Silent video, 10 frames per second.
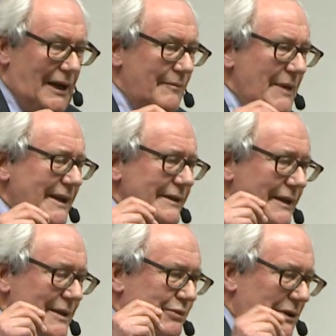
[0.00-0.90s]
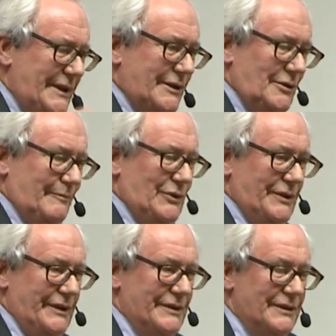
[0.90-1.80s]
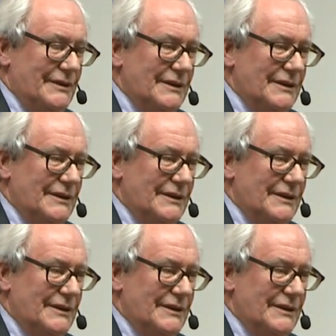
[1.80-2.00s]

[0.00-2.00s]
I'll make another political point.